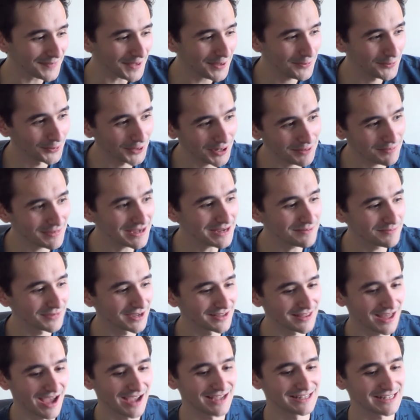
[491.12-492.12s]
What I mean by
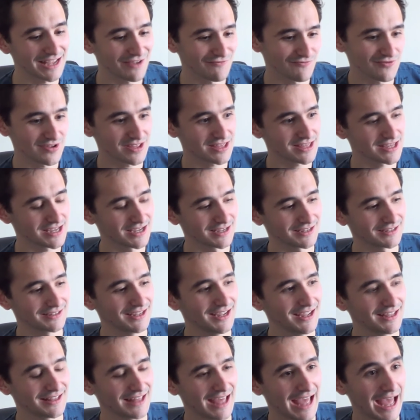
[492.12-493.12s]
that is everything
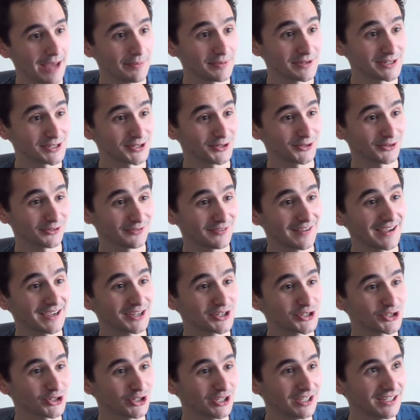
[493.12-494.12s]
that happens in your
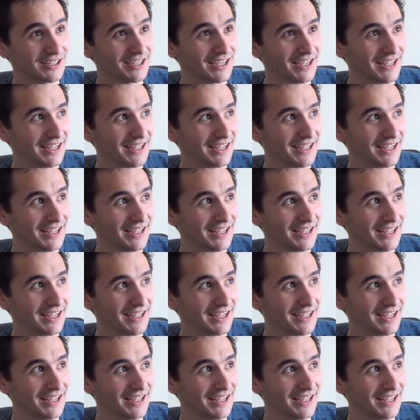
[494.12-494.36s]
factory